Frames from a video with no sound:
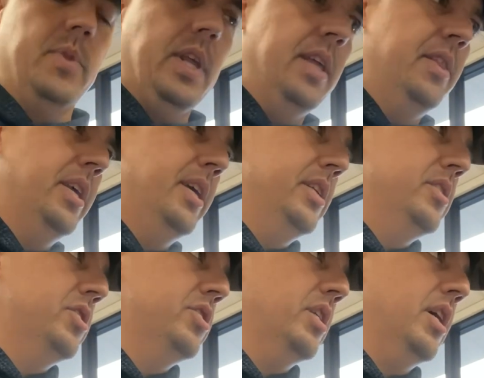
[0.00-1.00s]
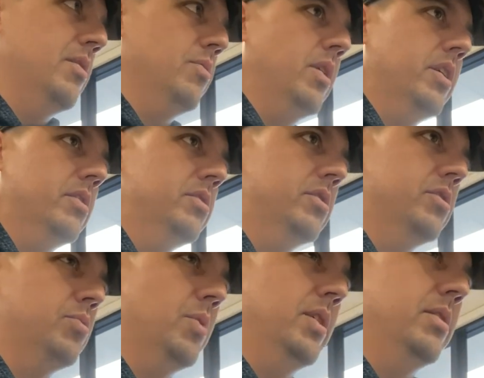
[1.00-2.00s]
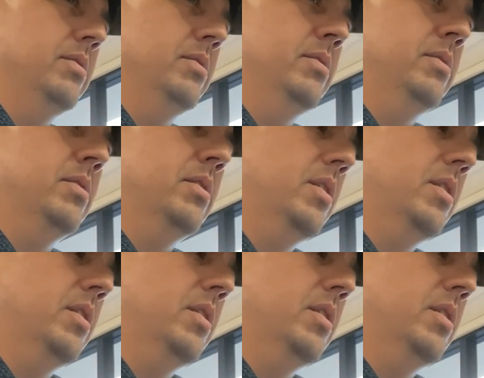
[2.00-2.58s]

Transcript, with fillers: and then shot records as well. Okay.